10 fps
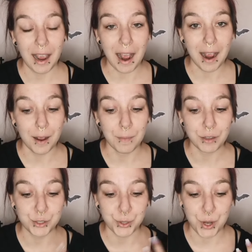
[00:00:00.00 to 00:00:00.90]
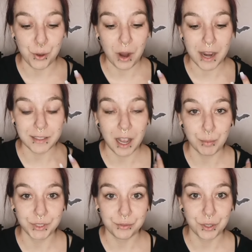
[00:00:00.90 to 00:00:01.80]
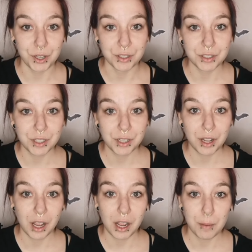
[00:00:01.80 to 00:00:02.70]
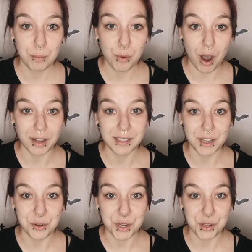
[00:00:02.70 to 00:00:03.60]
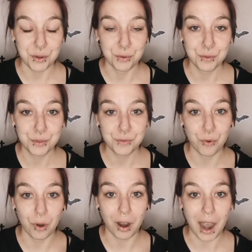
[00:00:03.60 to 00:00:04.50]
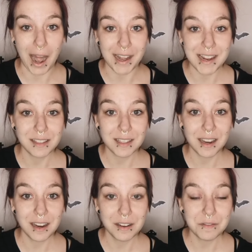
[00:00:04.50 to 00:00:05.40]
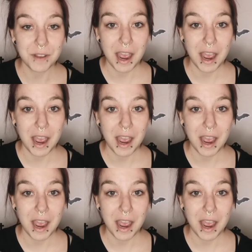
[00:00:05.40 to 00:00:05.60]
I'll show you guys a couple different products that you can use for adhesive,